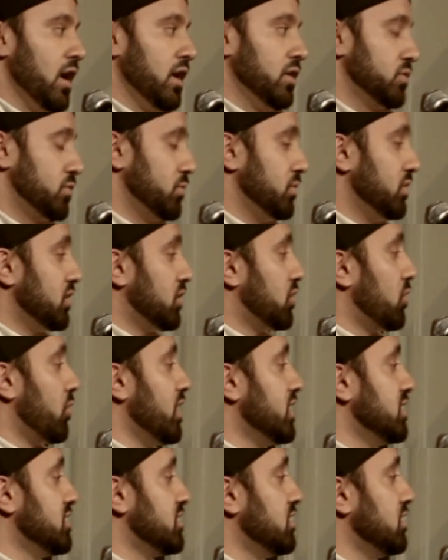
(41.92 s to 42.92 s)
And it was really
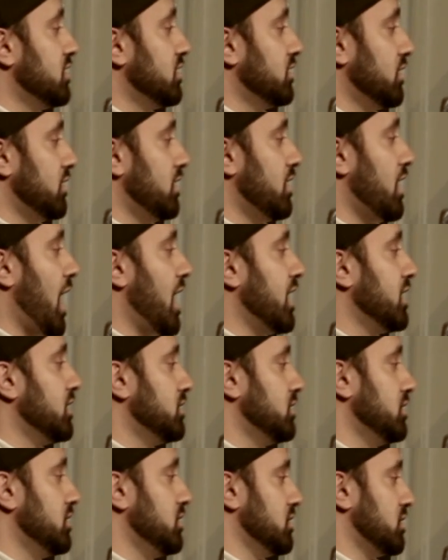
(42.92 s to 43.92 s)
crazy. In the
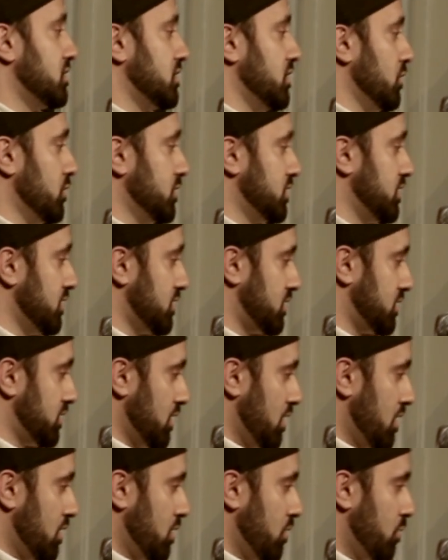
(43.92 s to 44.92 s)
90s, there was this
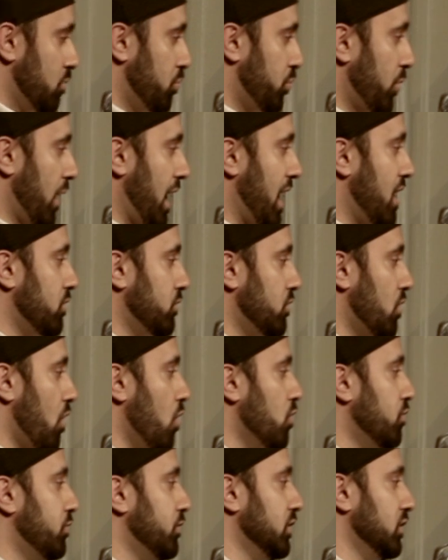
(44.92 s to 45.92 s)
brown
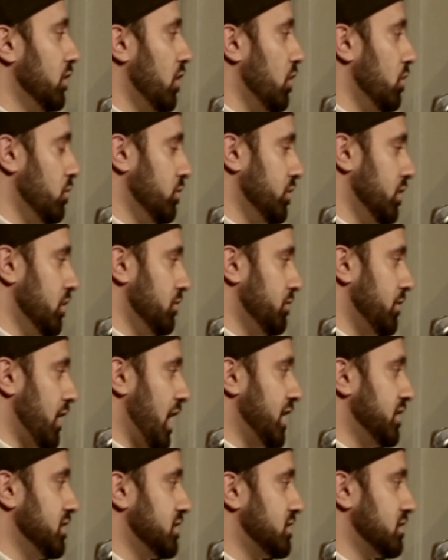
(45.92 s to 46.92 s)
overload of
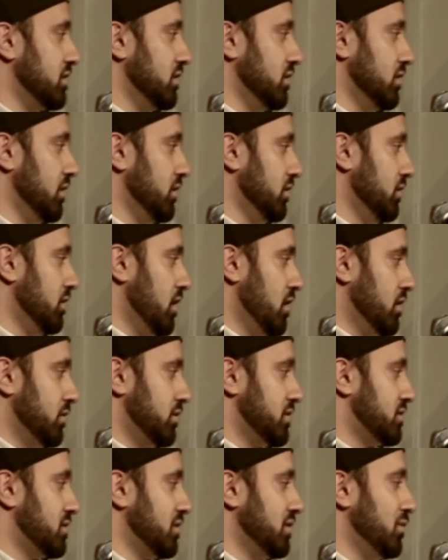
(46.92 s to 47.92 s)
Edison, and
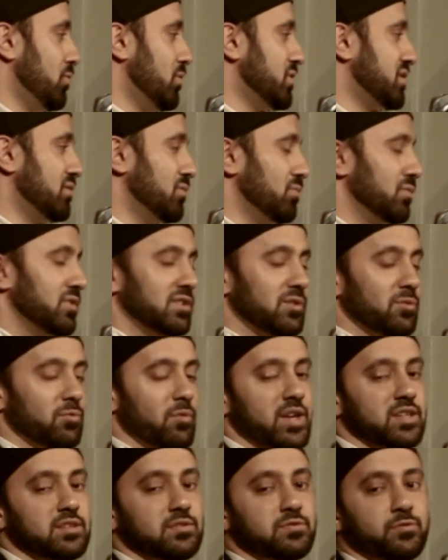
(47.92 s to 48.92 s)
the city wasn't really
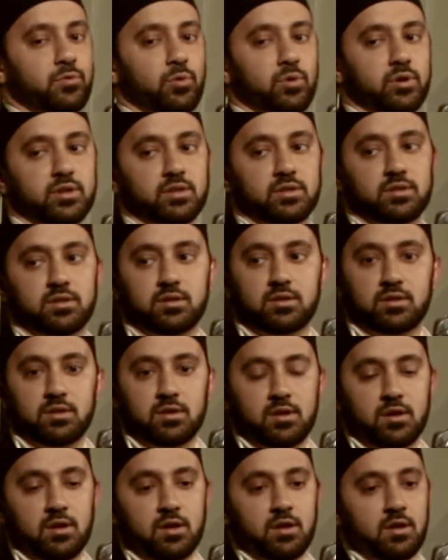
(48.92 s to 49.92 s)
ready for it.
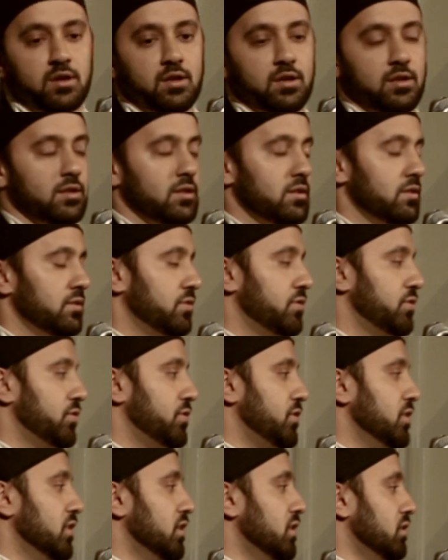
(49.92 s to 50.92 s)

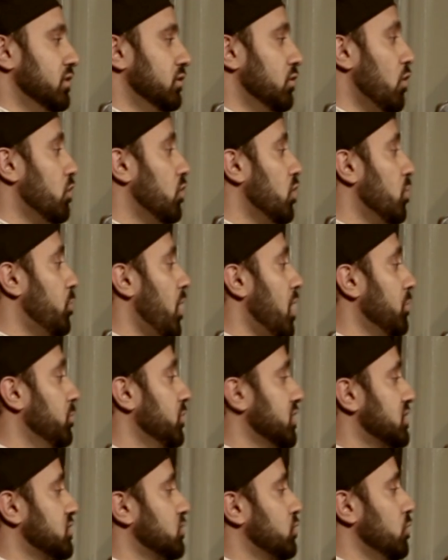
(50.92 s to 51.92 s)
The local
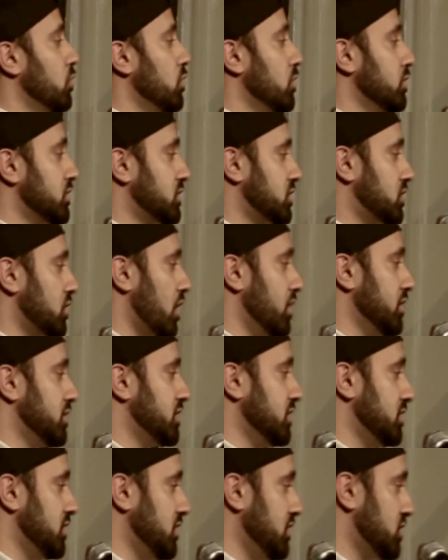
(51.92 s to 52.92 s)
public schools started
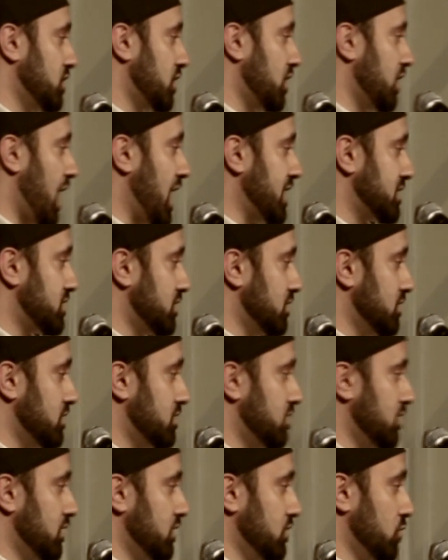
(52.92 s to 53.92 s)
to teach
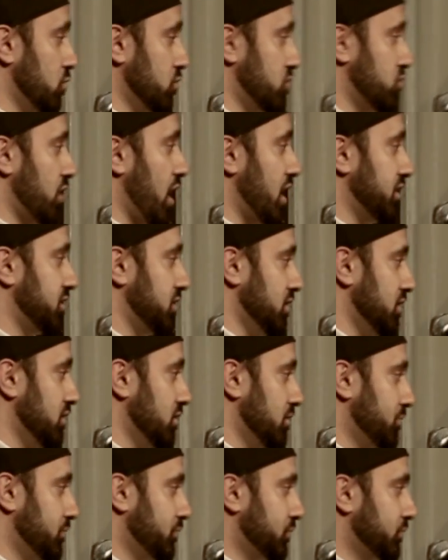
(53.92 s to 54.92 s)
classes in Gujarati.